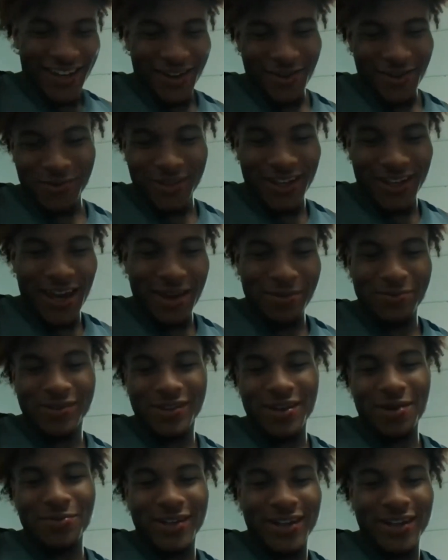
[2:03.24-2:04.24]
When the game's
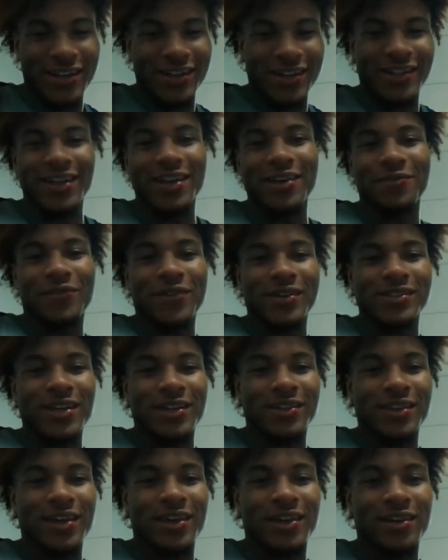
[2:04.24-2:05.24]
coming down to defense, I
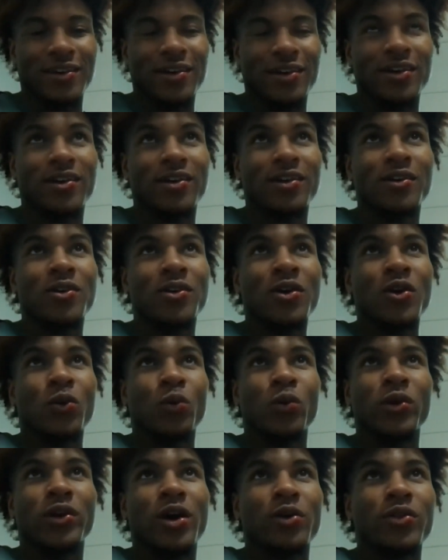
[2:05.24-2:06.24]
think
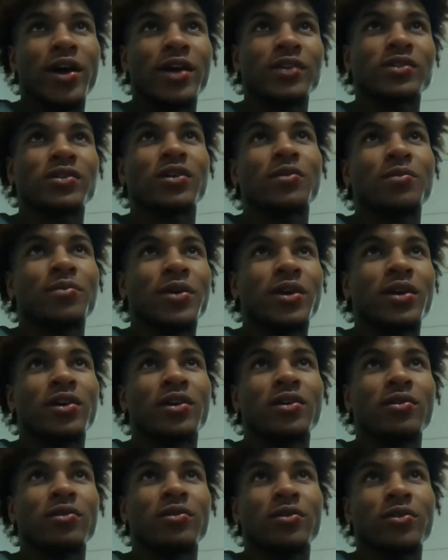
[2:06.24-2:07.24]
we know that's going to
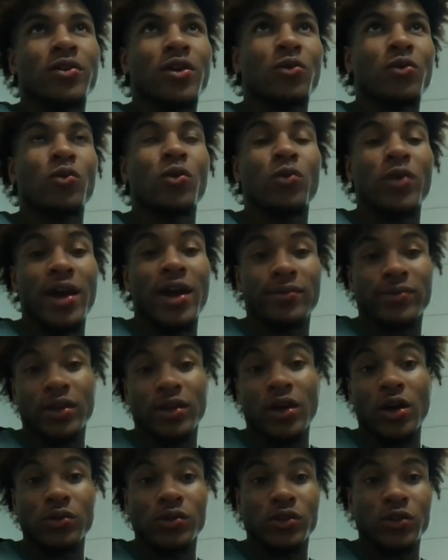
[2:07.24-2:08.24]
be, you know, what we have to
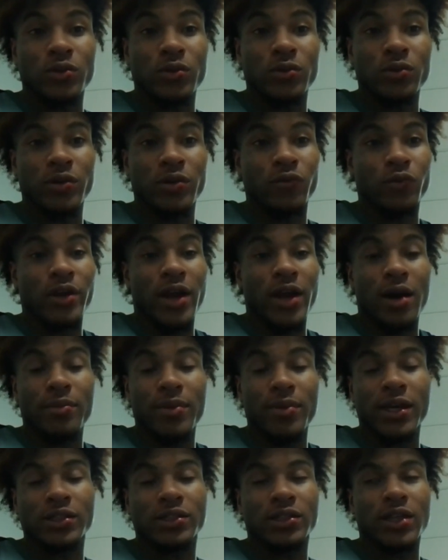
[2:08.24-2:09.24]
go to. If we're not
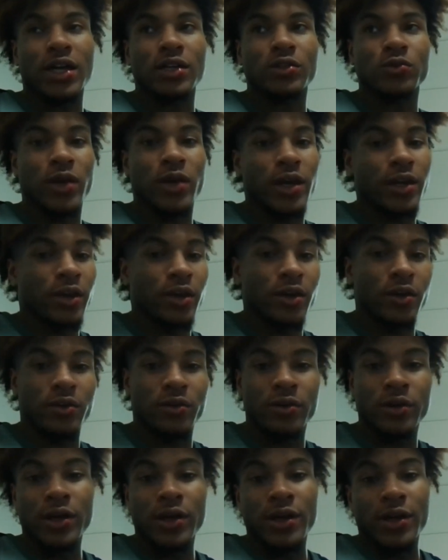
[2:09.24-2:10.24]
making shots, we got to go
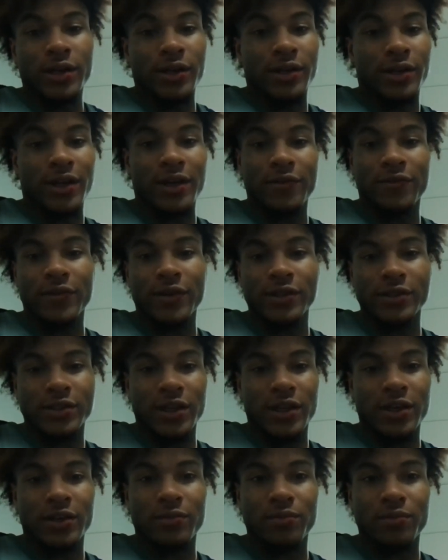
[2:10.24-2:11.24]
to defense.
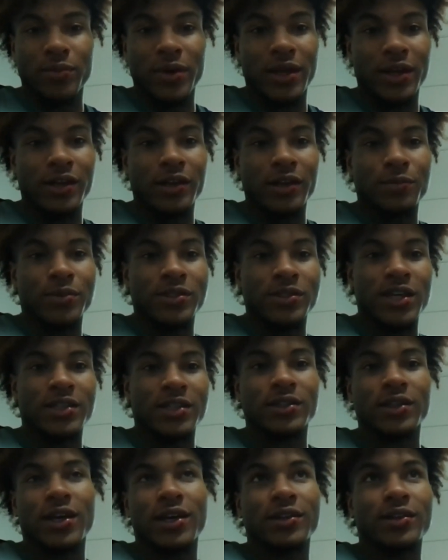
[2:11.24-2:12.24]
And being in a
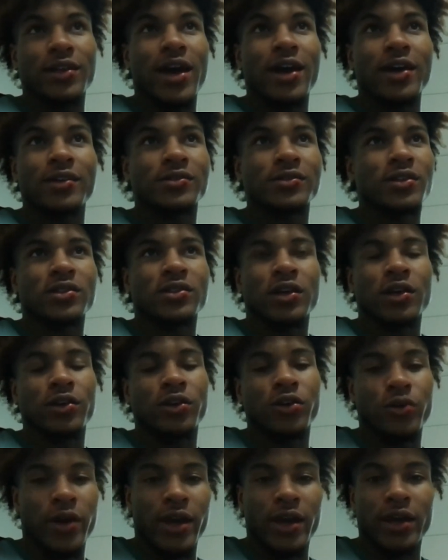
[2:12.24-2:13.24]
possession like that, it's just going to
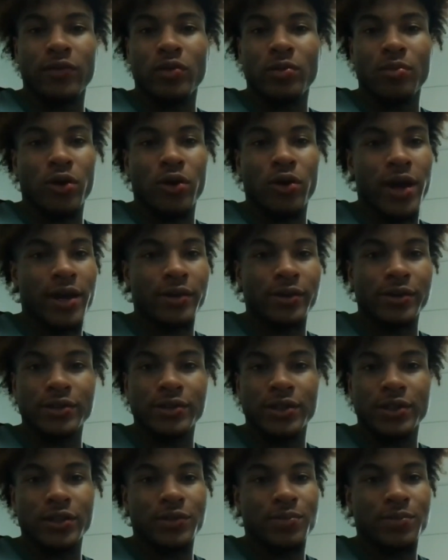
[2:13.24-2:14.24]
create even more
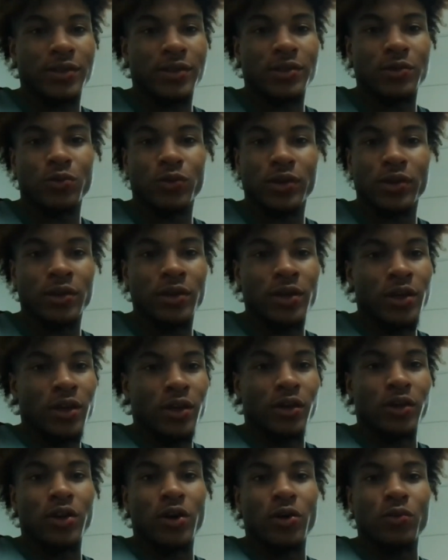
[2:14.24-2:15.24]
energy, especially when,
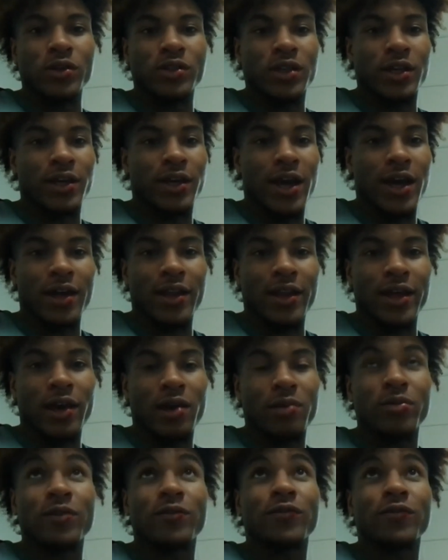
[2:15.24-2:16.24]
you know, we see a guy like
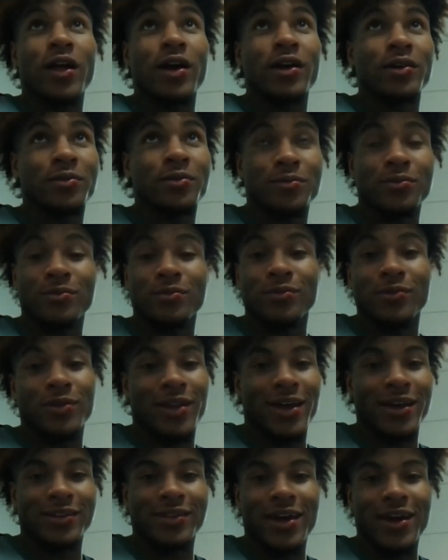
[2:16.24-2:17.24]
Emmett fly up
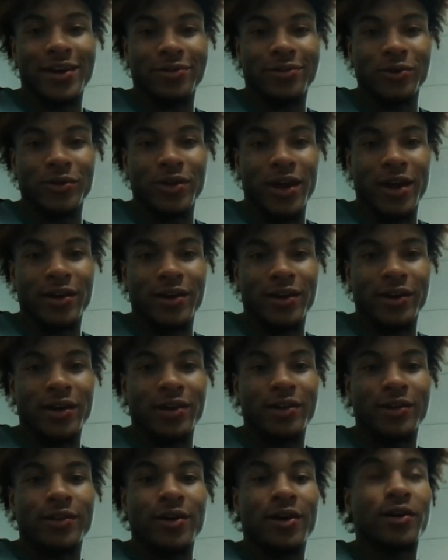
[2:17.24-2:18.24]
like that through the air and
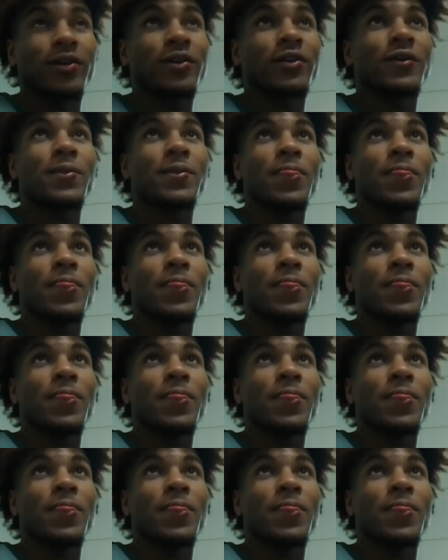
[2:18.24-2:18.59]
get a dunk.